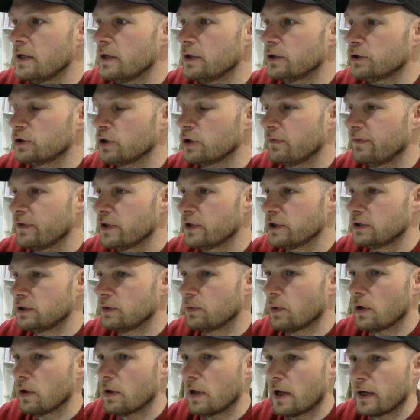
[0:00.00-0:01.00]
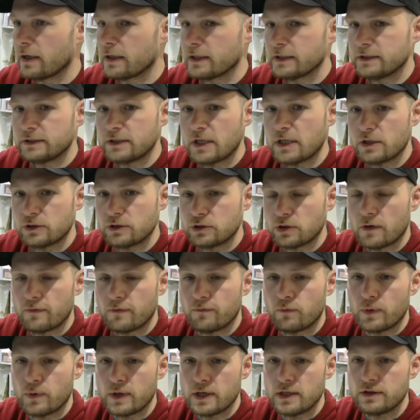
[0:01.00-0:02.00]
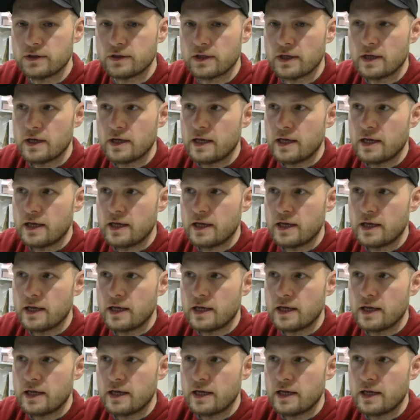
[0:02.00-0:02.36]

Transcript: So first of all, I'm going to start off with,